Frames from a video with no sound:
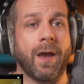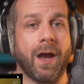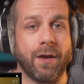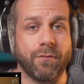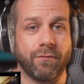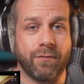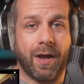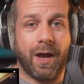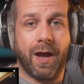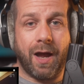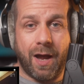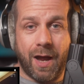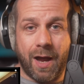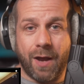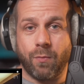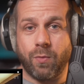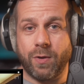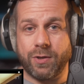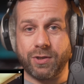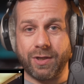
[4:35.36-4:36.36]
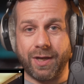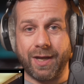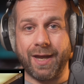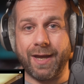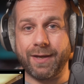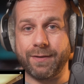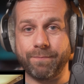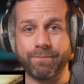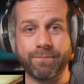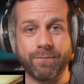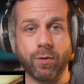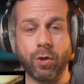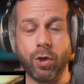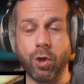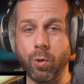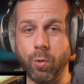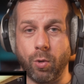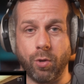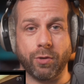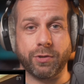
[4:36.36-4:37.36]
I wish I had a
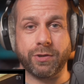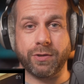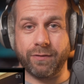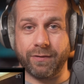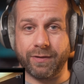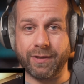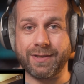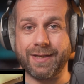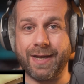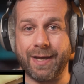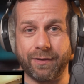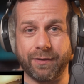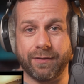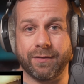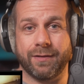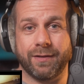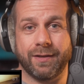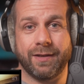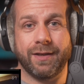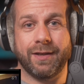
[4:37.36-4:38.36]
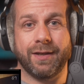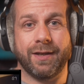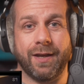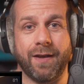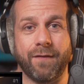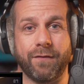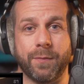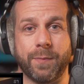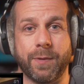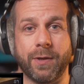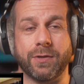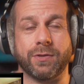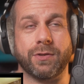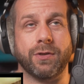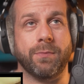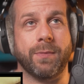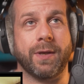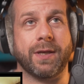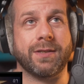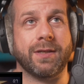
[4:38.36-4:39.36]
quarter of the talent of the
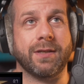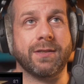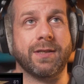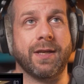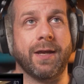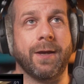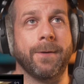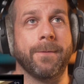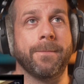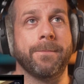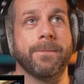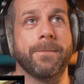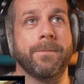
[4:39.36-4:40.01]
person who mixed this down.